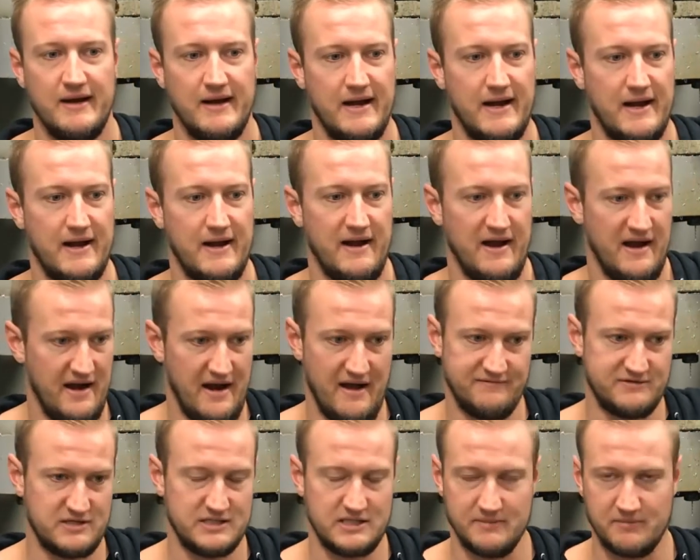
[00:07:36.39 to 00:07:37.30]
Uh, I'd
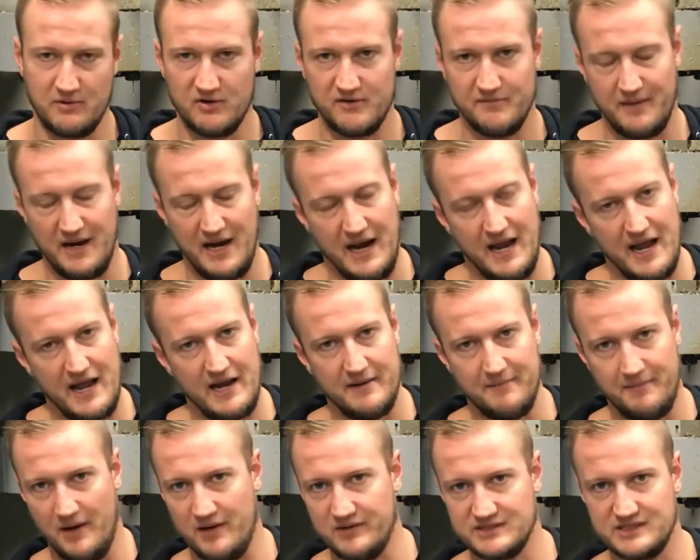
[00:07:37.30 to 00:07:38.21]
have to deburr them by
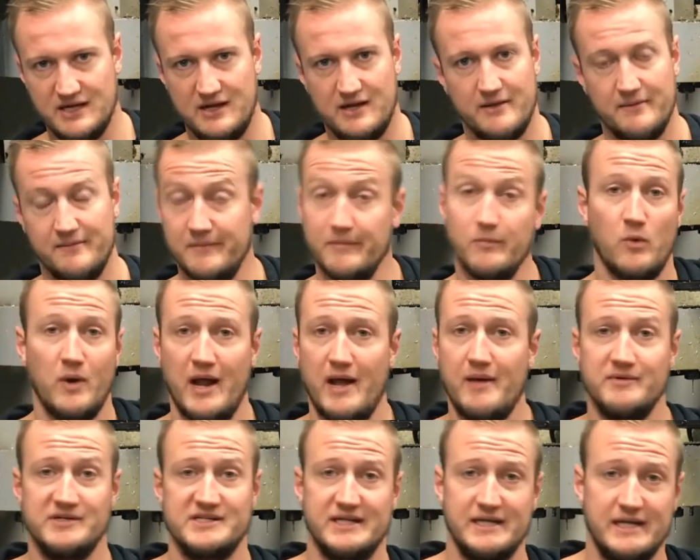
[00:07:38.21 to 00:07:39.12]
hand and belt sand them. When
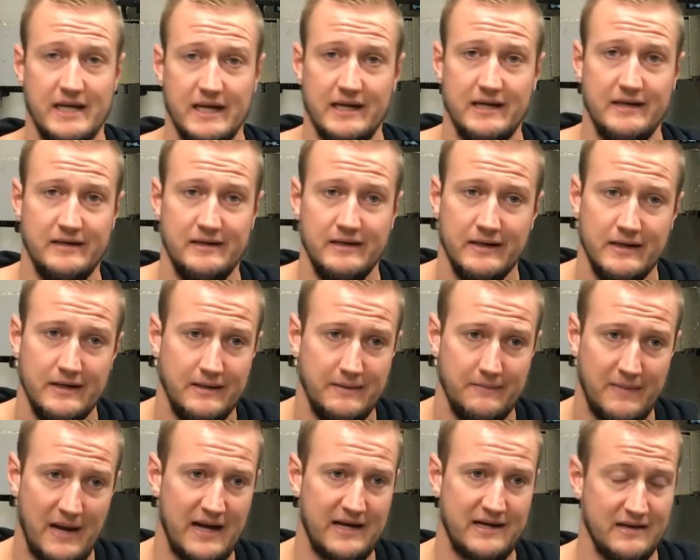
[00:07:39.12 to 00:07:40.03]
I was a kid,
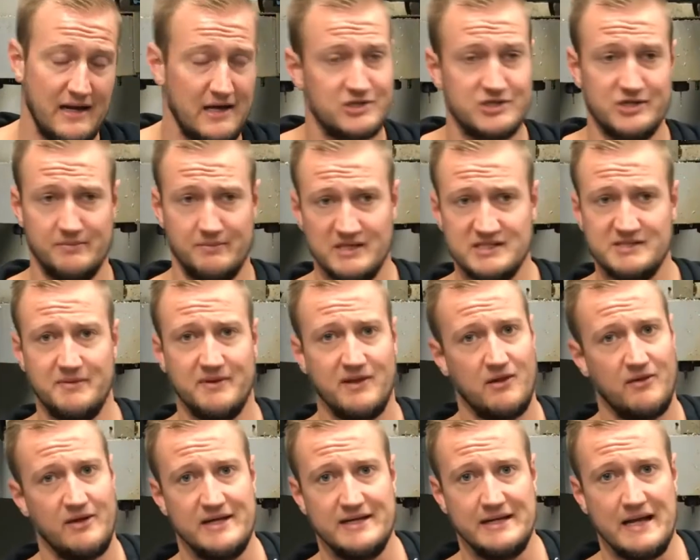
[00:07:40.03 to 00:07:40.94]
back in, actually it must have
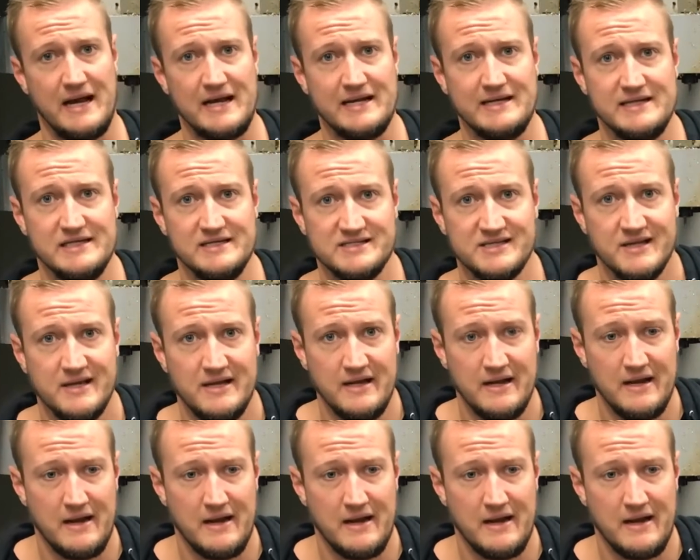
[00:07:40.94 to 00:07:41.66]
been the late nineties,